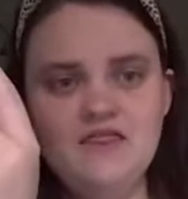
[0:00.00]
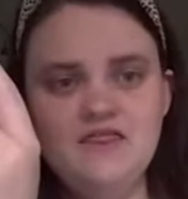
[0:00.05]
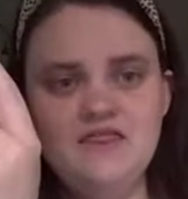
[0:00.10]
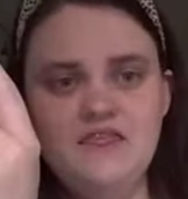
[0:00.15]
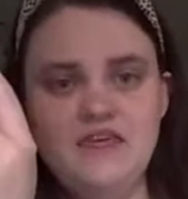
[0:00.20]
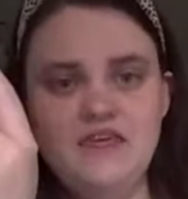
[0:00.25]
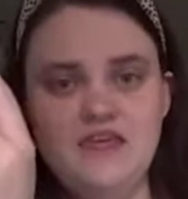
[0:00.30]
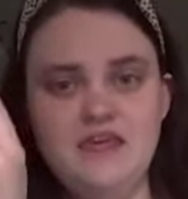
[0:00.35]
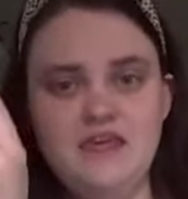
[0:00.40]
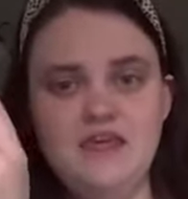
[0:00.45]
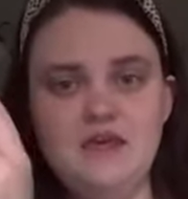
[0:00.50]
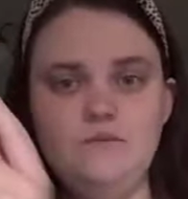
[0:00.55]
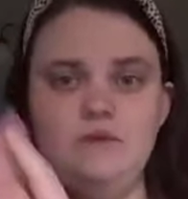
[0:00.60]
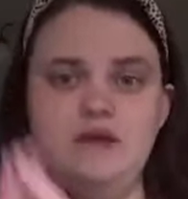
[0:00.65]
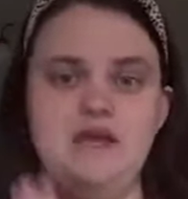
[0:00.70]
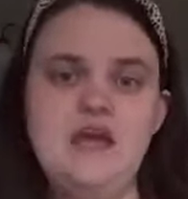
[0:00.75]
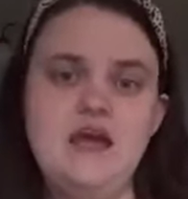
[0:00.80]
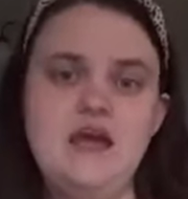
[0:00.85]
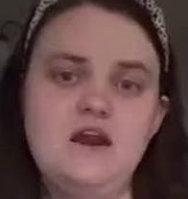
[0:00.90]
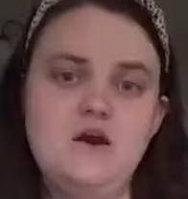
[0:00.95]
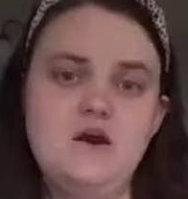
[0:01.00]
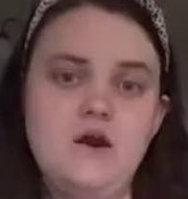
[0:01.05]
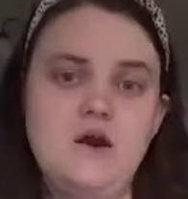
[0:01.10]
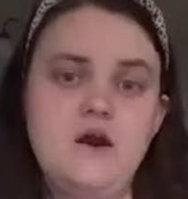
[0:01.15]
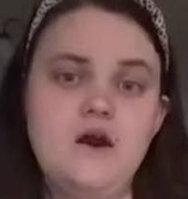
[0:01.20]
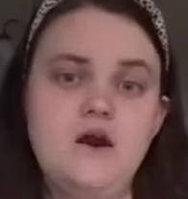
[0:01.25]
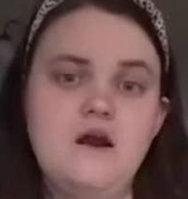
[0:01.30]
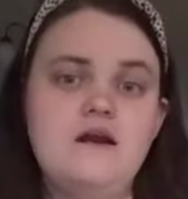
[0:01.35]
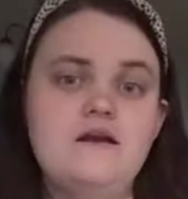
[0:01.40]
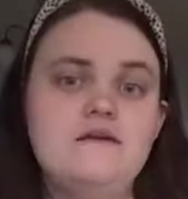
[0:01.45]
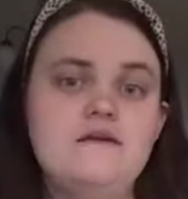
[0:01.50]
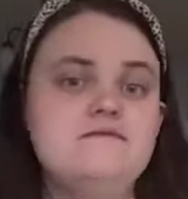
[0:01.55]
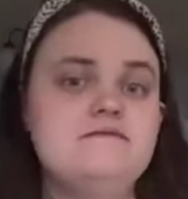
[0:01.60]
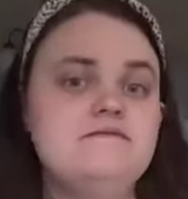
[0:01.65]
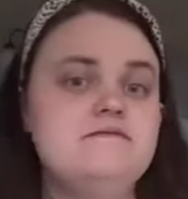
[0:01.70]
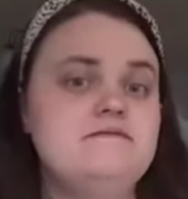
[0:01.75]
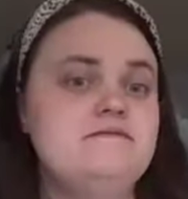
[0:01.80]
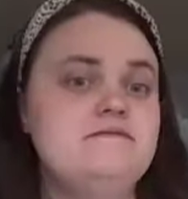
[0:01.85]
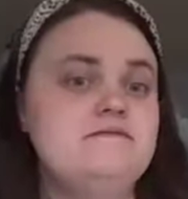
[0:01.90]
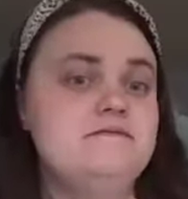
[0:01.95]
Then we had our
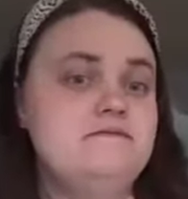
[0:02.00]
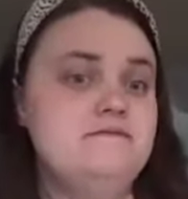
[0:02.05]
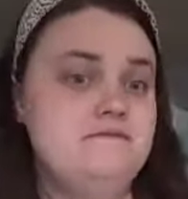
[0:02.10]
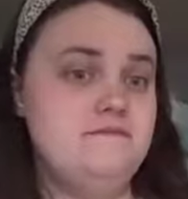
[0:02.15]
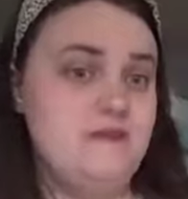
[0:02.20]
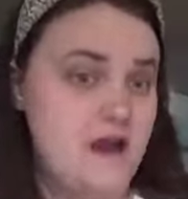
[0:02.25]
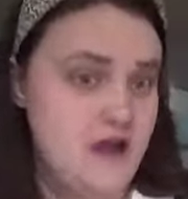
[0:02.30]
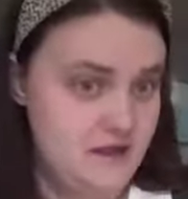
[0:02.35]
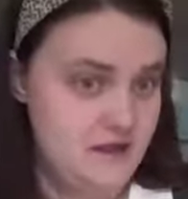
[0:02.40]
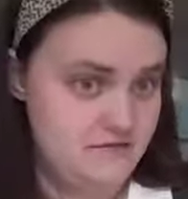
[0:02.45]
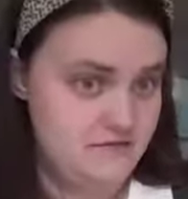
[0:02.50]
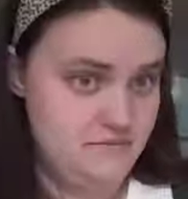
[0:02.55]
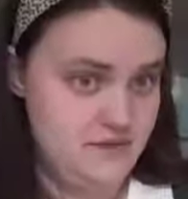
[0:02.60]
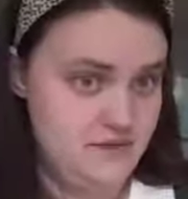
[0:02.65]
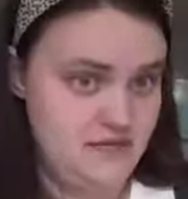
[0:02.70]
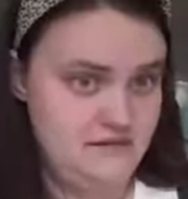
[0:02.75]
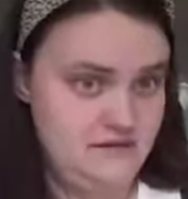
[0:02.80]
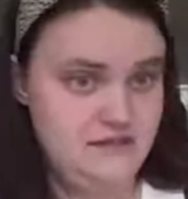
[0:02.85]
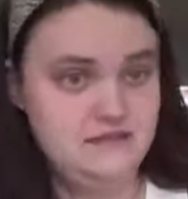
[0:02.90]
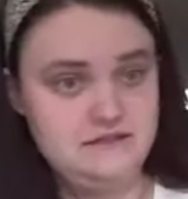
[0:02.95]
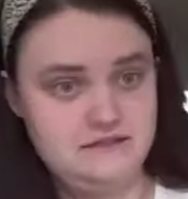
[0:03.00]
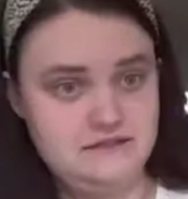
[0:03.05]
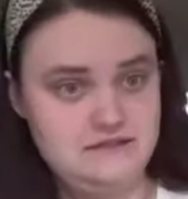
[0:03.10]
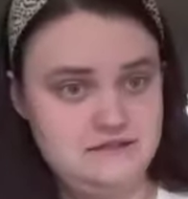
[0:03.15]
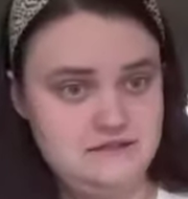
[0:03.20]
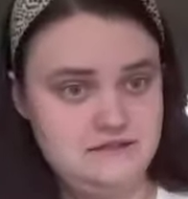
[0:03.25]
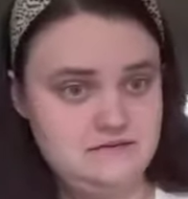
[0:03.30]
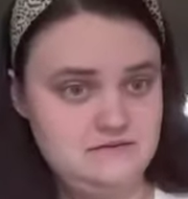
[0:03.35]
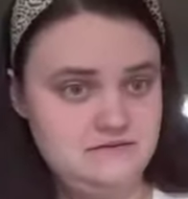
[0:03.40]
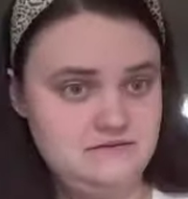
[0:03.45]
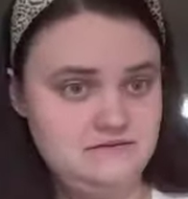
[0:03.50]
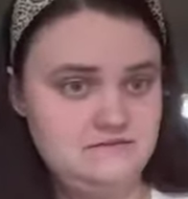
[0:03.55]
five minutes.